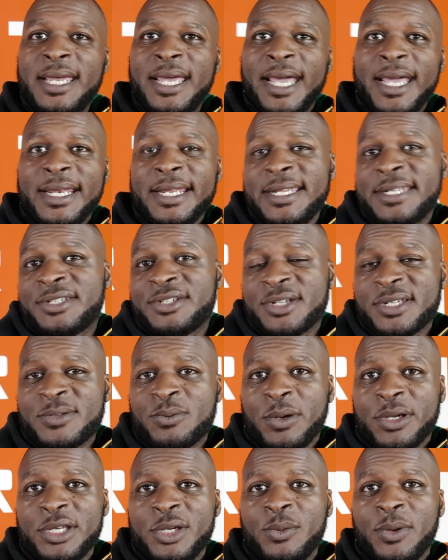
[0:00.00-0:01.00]
and it's just
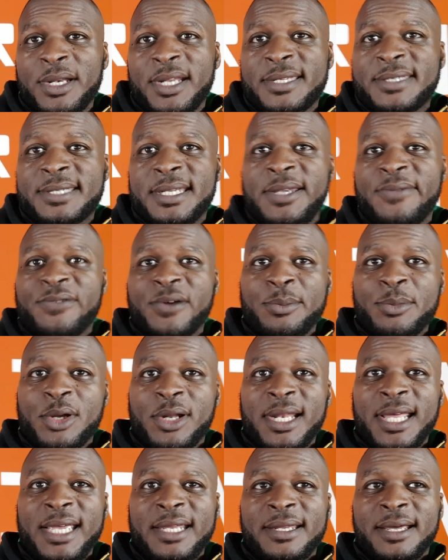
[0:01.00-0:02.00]
what you want to see from your
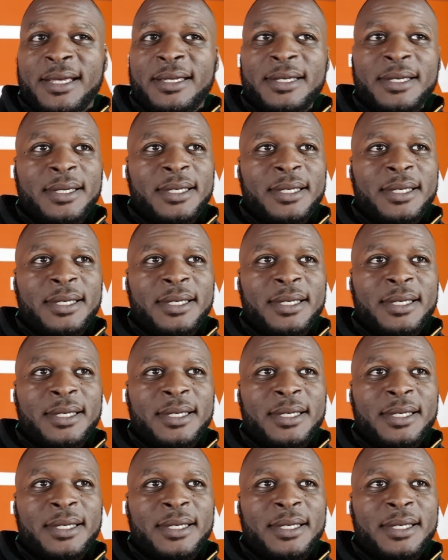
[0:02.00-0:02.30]
leader.